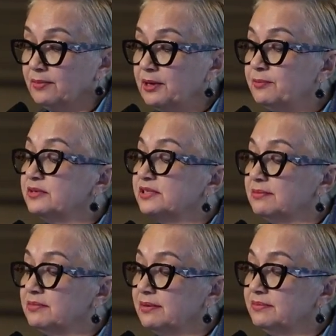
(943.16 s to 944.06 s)
People
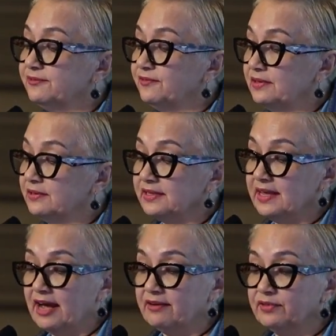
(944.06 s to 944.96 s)
sometimes feel that
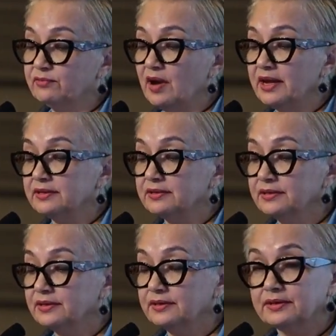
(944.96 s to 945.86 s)
they have the right
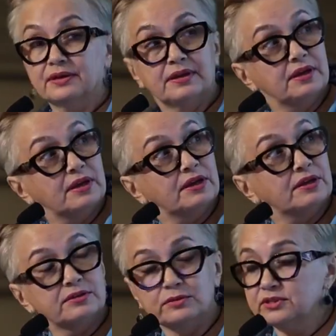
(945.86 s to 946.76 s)

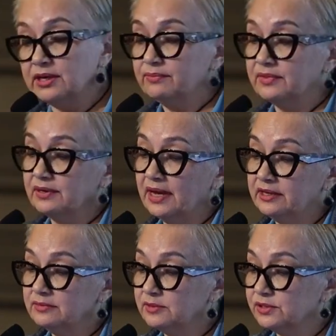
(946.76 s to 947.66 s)
to dump their
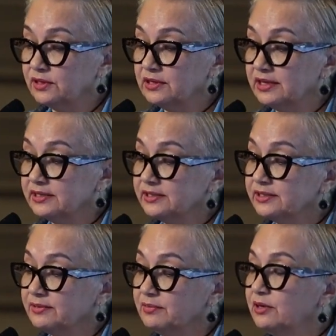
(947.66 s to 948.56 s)
animals on
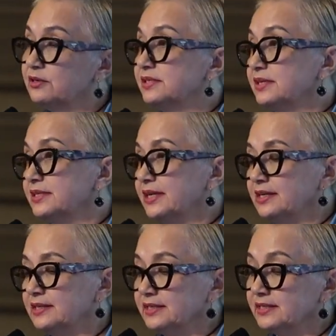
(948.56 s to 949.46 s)
us because they
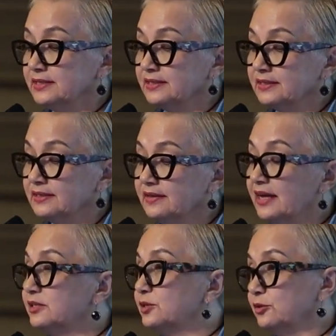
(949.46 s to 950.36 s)
tell us,
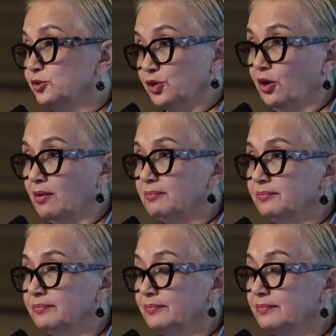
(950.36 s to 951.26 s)
that's your job.
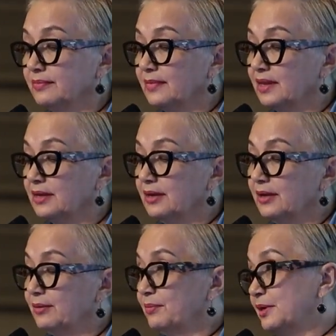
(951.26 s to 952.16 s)

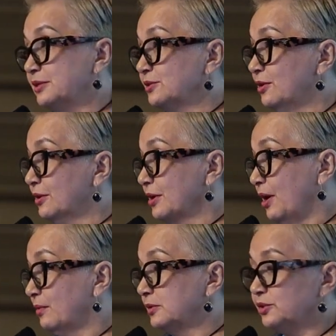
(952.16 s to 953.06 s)
But it's not
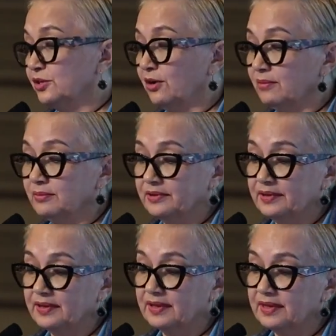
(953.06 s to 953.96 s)
our job.
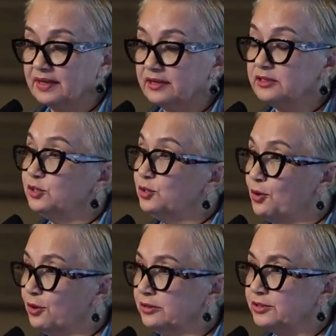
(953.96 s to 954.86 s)
It's
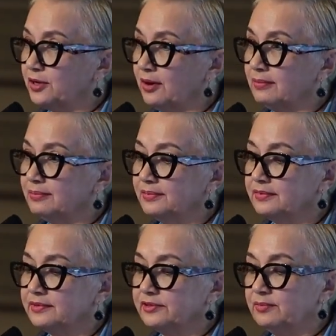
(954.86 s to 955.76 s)
your job
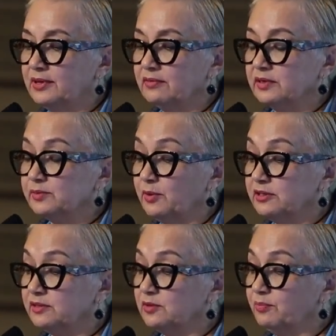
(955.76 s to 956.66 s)
to be a
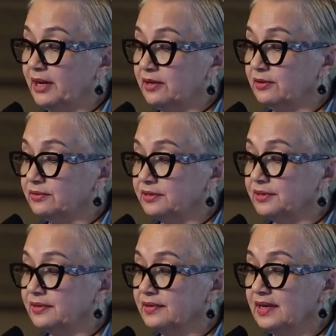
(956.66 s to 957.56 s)
responsible pet
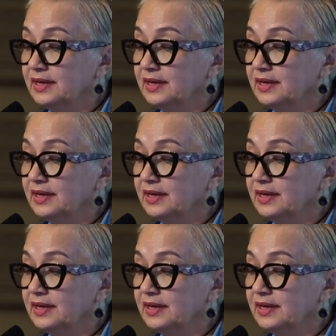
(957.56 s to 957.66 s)
owner.